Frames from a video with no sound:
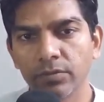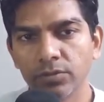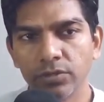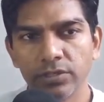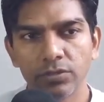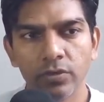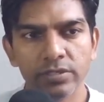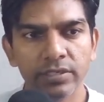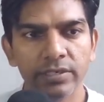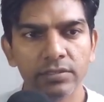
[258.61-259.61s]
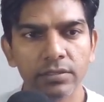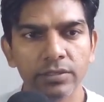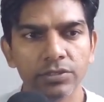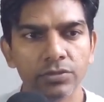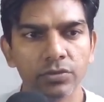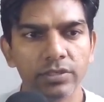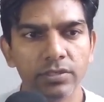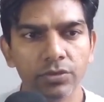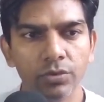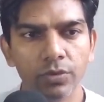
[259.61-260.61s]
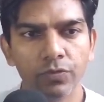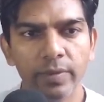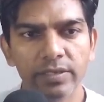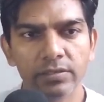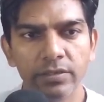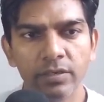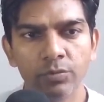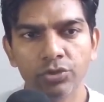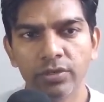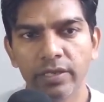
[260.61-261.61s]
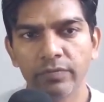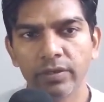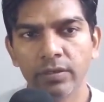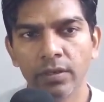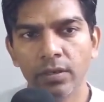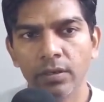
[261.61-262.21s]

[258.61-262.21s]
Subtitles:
So it is constant acceleration. So it's a uniform accelerated motion having,